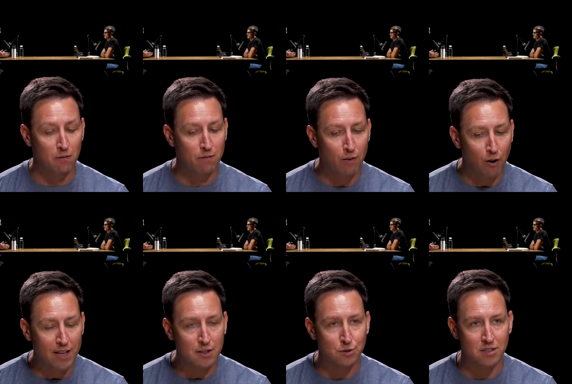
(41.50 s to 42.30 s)
Very
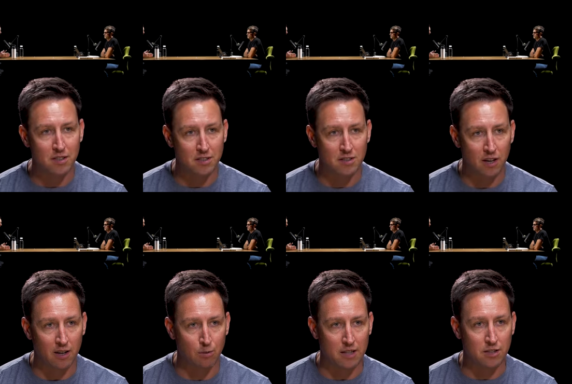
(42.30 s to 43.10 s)
interesting
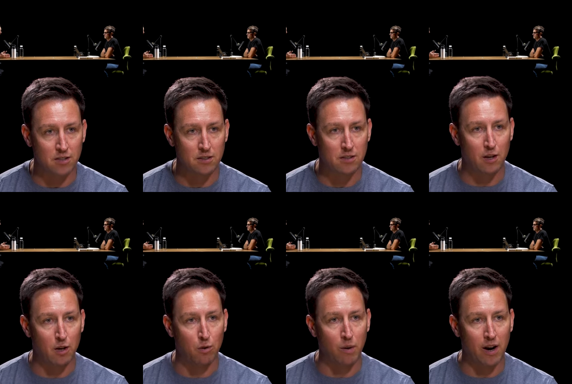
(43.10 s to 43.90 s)
study, Rich,
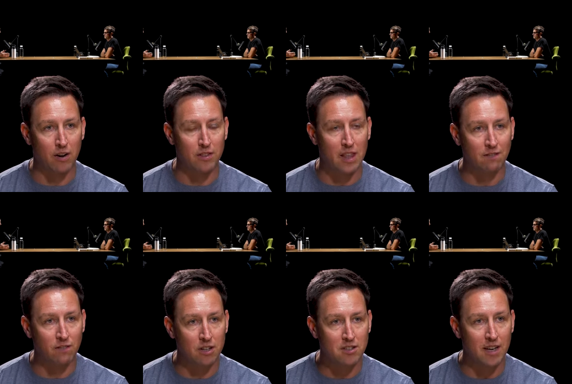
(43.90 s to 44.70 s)
where they
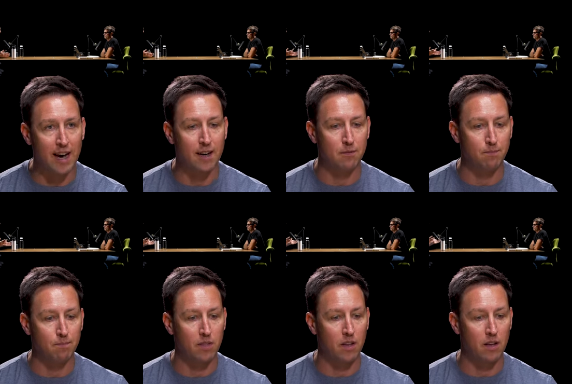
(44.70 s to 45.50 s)
looked at
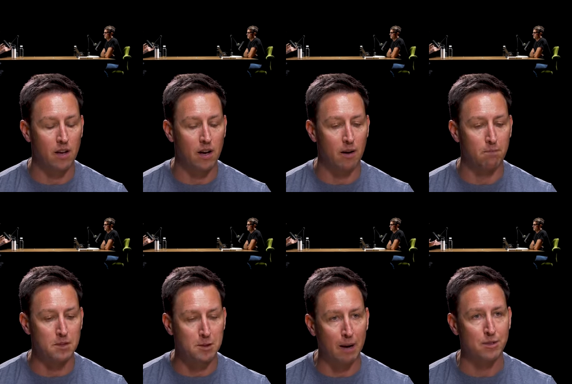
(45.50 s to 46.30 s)
um,
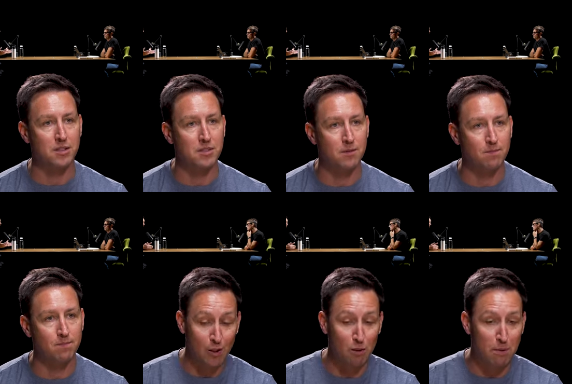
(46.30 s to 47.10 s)
spouses.
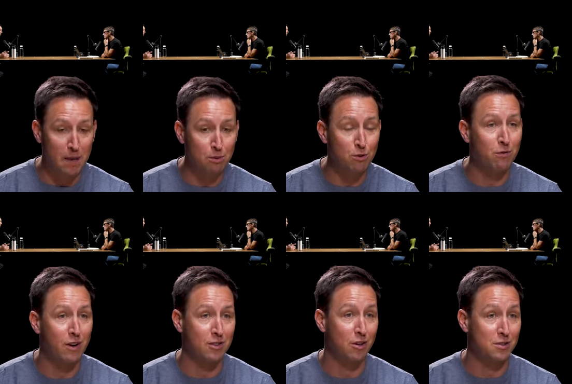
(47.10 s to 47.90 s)
The people who
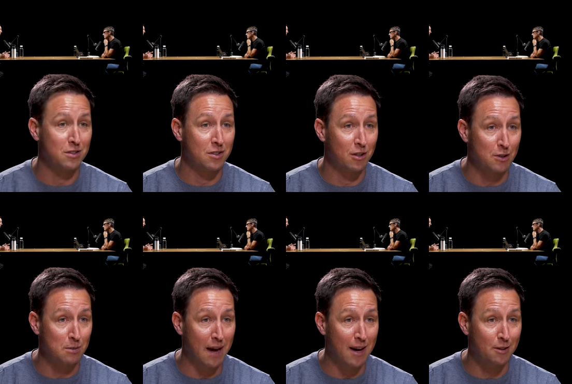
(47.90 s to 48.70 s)
felt closest to their
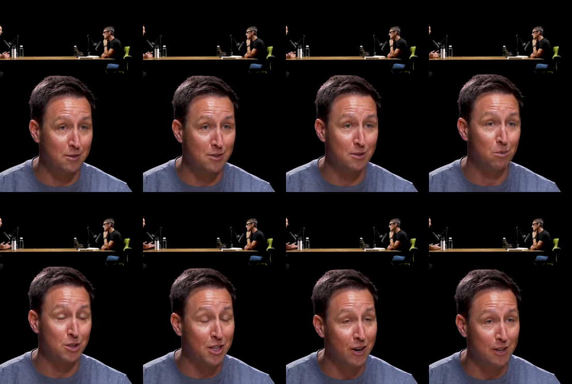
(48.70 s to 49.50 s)
spouse were
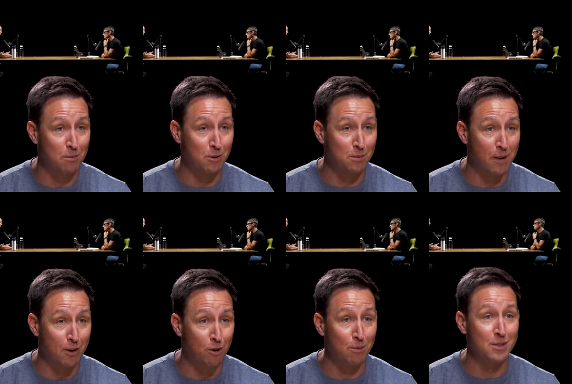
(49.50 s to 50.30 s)
sharing the most
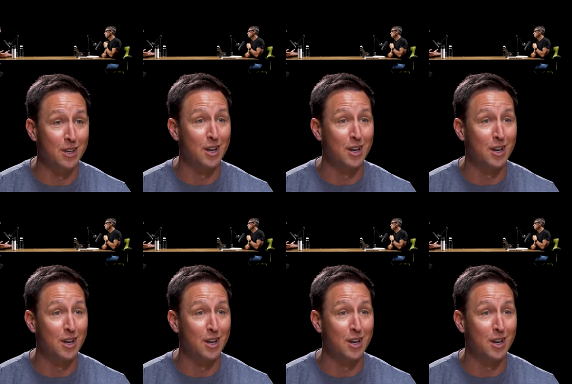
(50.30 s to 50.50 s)
microbes.